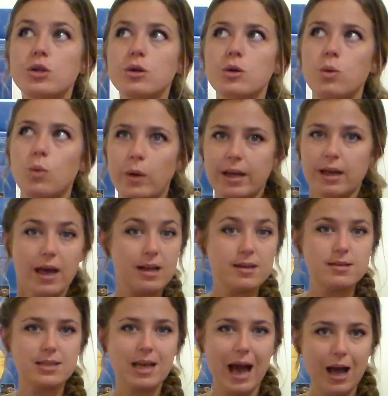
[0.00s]
Do
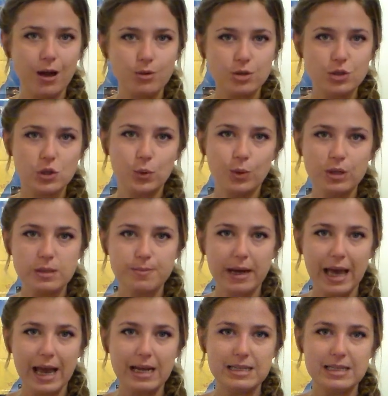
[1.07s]
weekends count towards
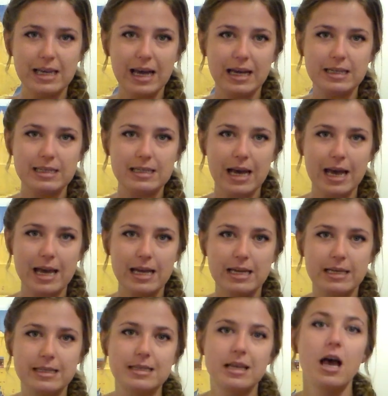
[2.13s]
my 88
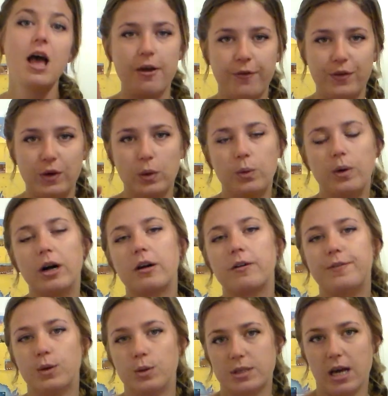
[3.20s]
days? If you work
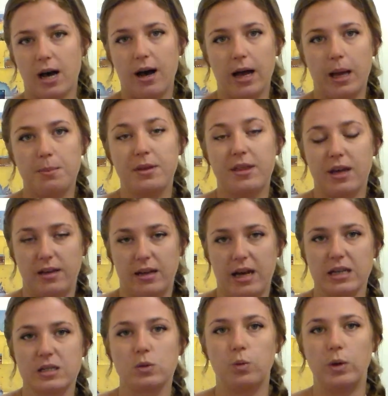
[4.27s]
full time, then
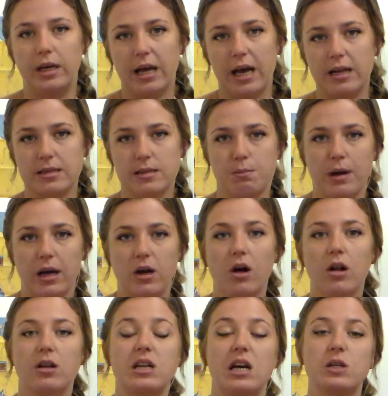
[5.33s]
yes, weekends and bank
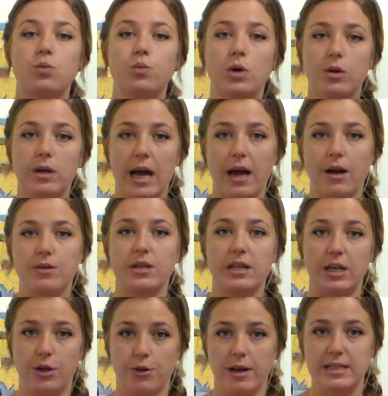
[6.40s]
holidays will count
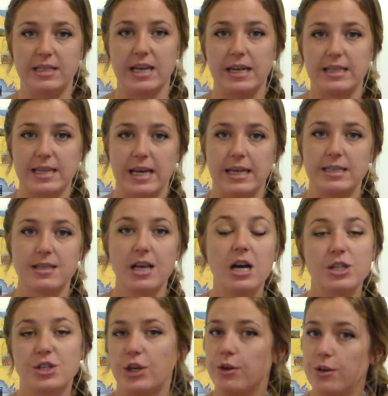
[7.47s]
in your 88 days.
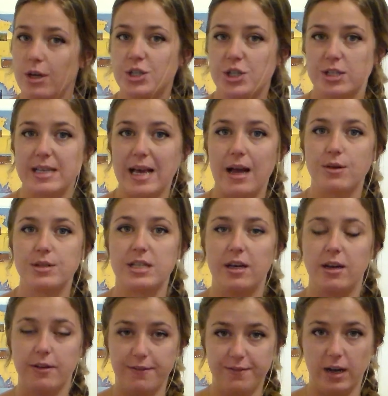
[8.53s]
So you're not just
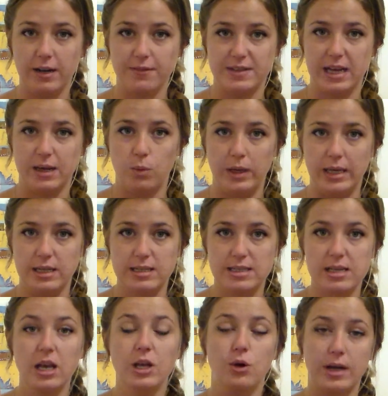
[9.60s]
counting 5-day
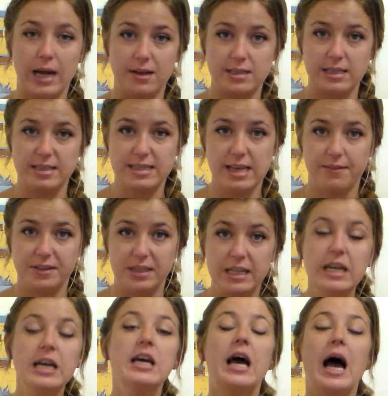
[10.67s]
weeks, you're counting 7.
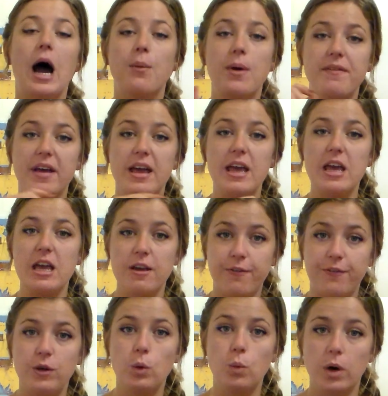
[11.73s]
However,
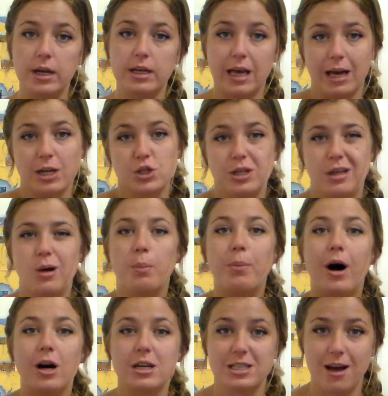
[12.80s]
if you work casually or
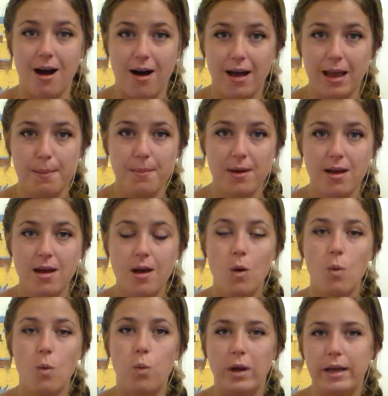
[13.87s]
part time,
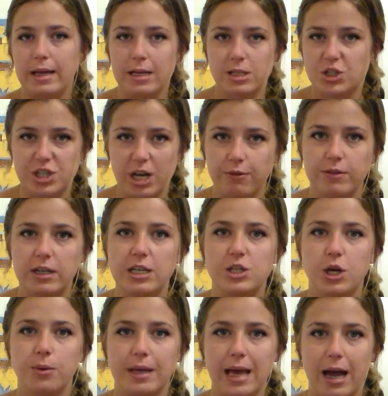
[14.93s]
weekends generally
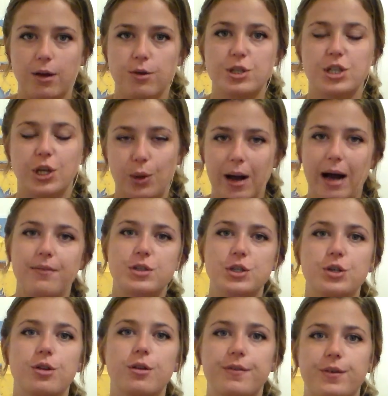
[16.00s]
don't count, so you have to
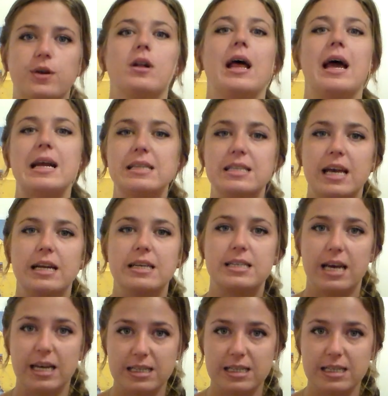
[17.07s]
do the full 88